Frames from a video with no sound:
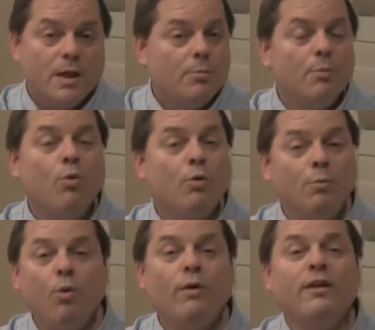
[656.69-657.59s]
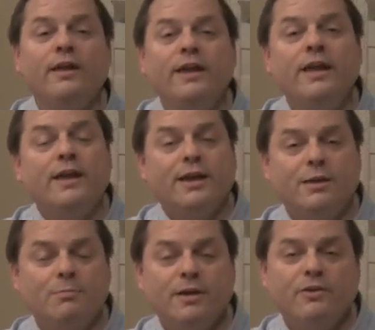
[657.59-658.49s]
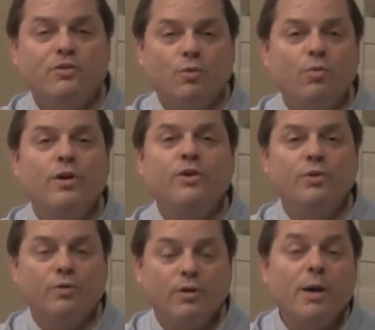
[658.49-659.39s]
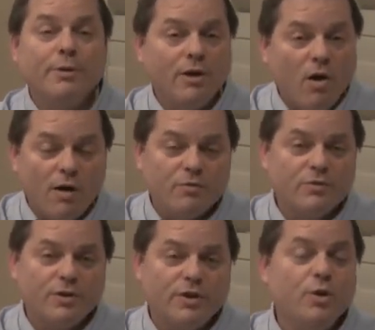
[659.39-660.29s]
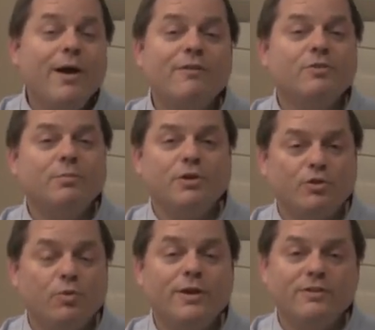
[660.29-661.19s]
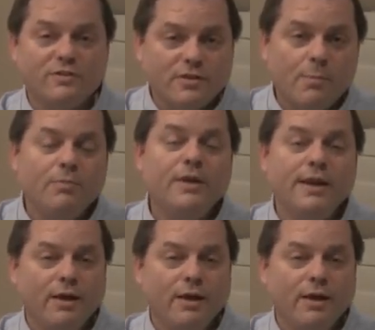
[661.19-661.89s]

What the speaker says: But more importantly, it means that when you're coming off of it, you have to be doing something